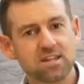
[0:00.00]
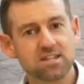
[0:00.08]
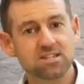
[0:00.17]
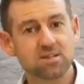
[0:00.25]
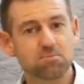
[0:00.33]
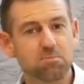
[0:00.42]

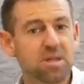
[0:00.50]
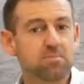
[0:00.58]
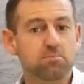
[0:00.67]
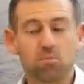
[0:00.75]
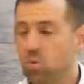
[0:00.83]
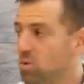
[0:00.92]
it's a
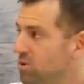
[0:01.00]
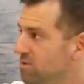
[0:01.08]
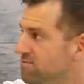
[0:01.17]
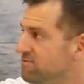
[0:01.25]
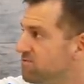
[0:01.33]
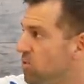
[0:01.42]
bit more
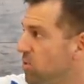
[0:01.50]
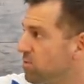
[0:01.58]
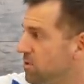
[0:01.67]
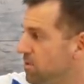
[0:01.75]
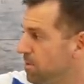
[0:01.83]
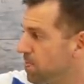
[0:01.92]

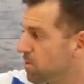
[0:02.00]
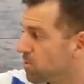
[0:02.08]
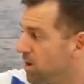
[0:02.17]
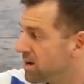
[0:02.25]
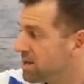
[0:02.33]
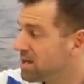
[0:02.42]
formal,
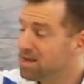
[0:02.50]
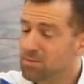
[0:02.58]
right?